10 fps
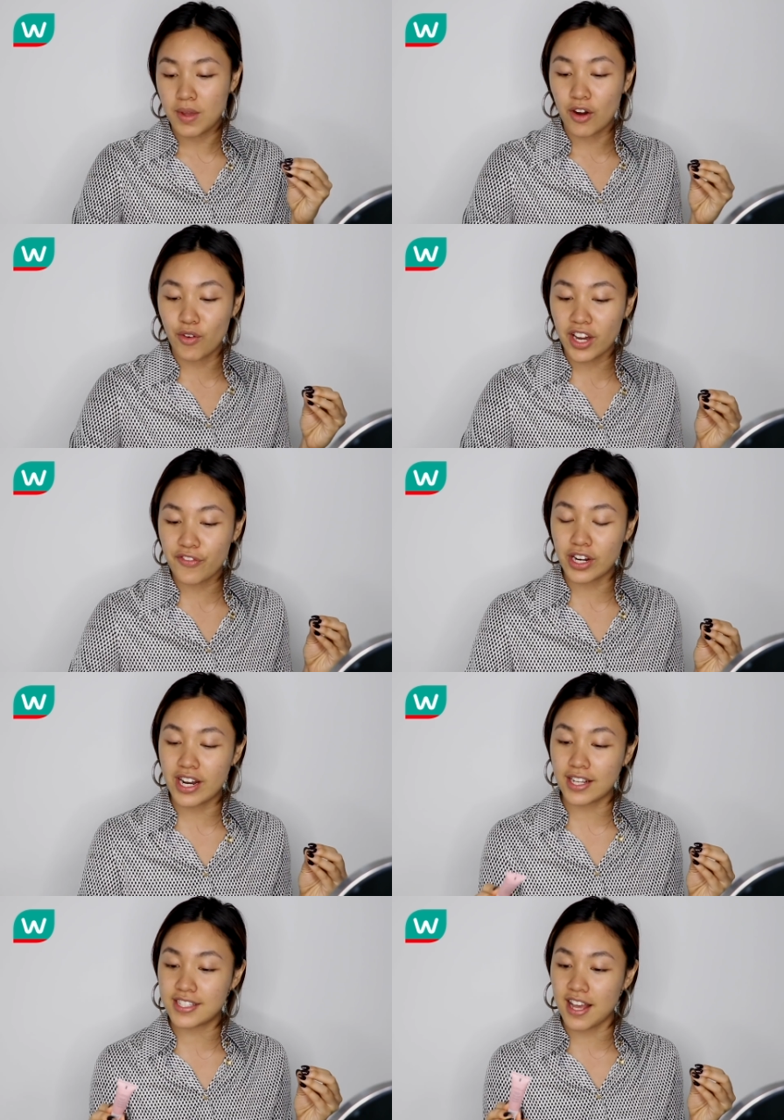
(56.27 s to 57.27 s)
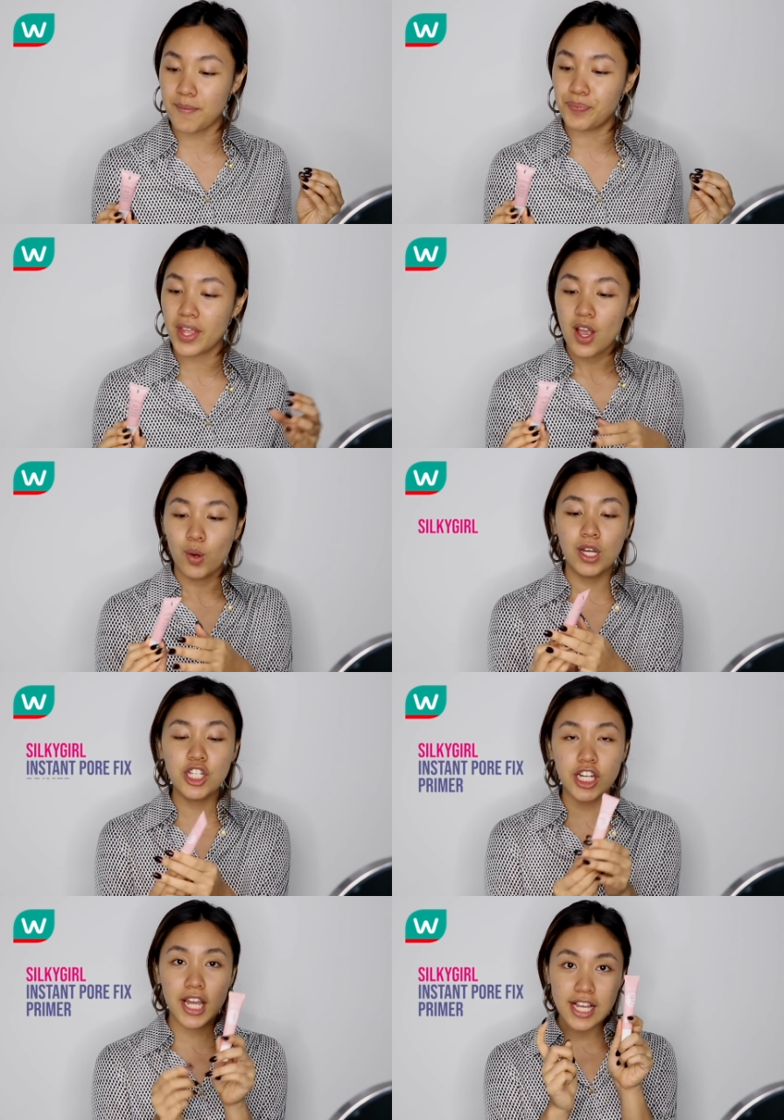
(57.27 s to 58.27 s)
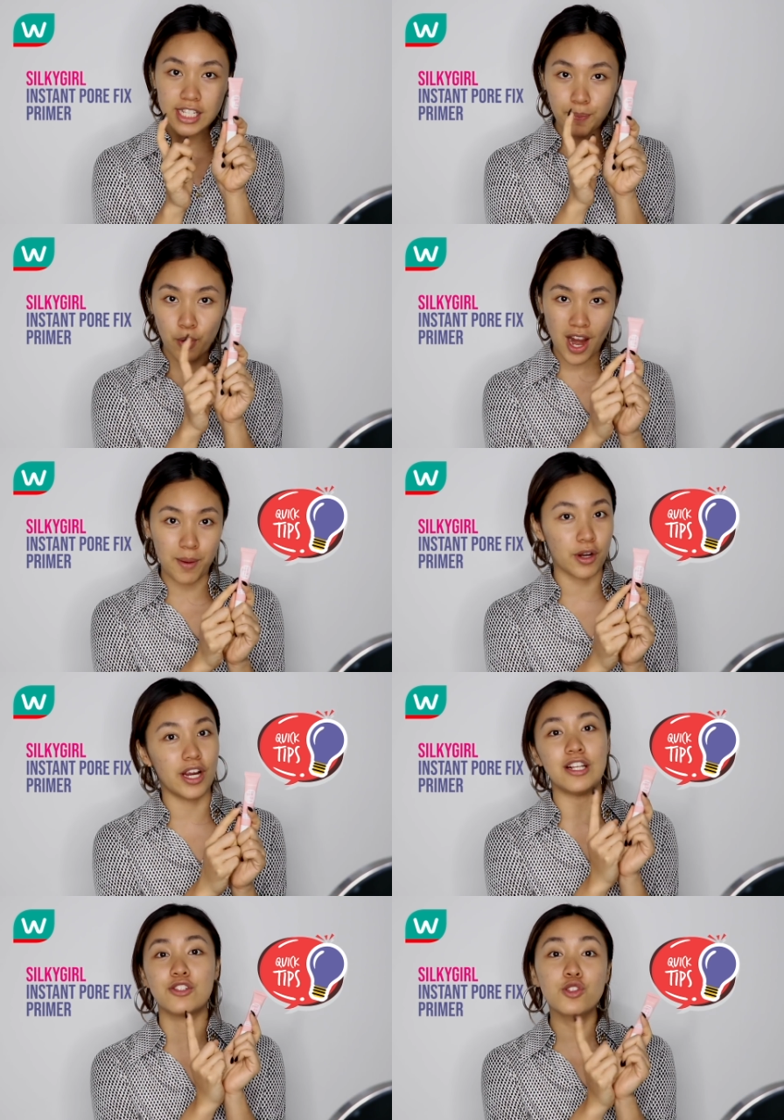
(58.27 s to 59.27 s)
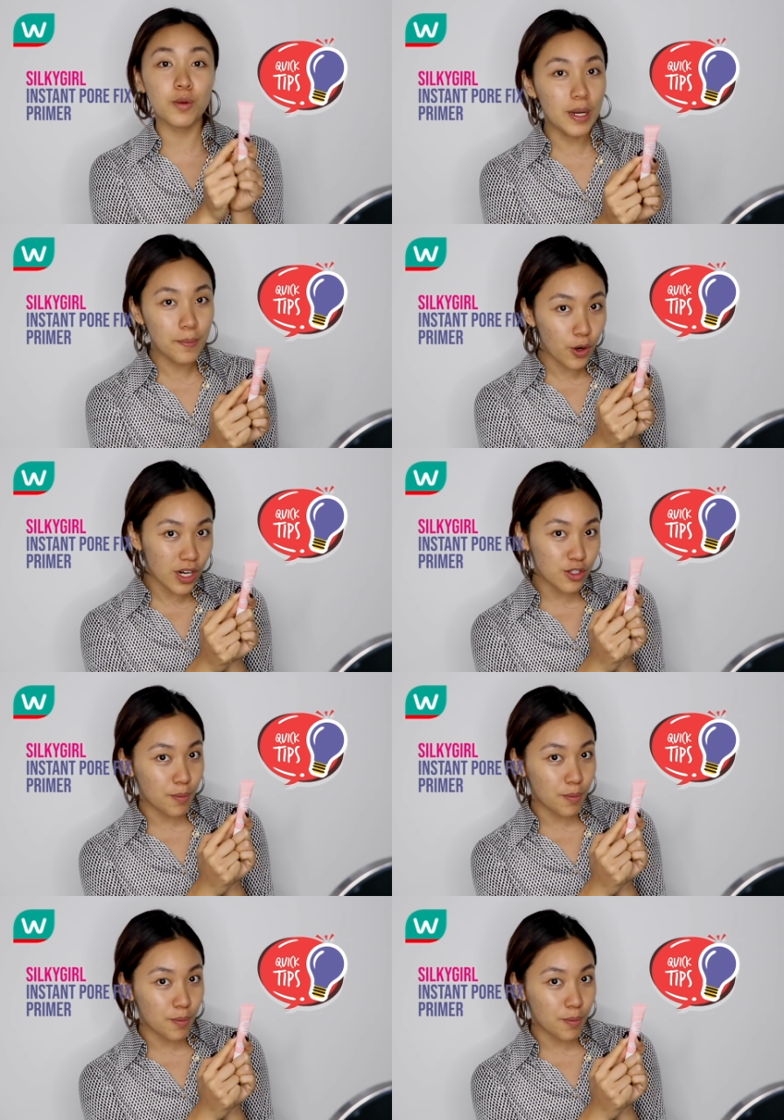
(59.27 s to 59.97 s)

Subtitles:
Ready for the next step, which is primer. It is super important to